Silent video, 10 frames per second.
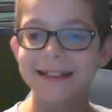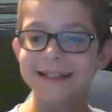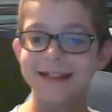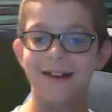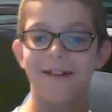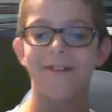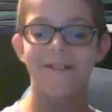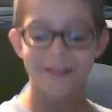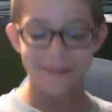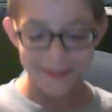So,
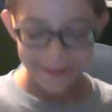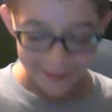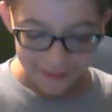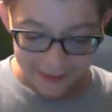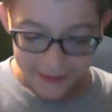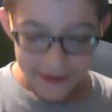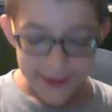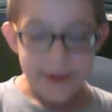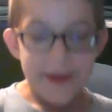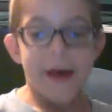
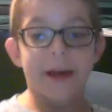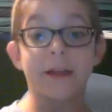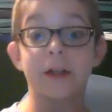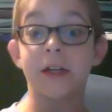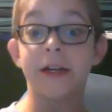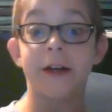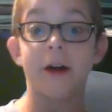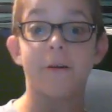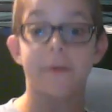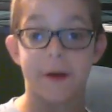I guess I'll end it
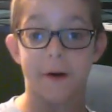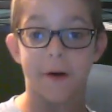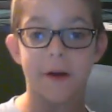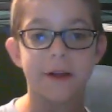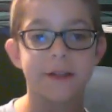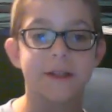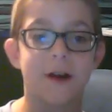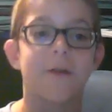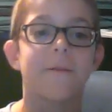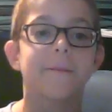off here.
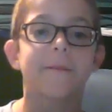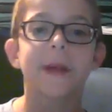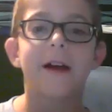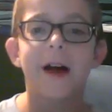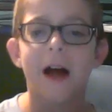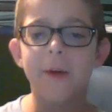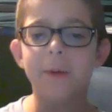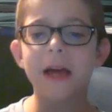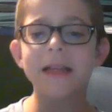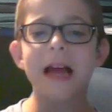So, I hope
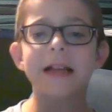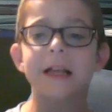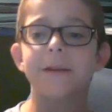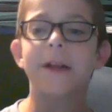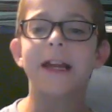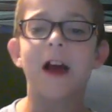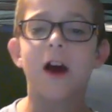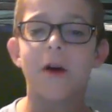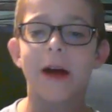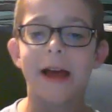you guys like this video,
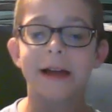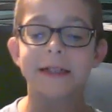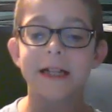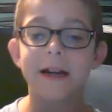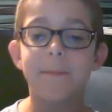and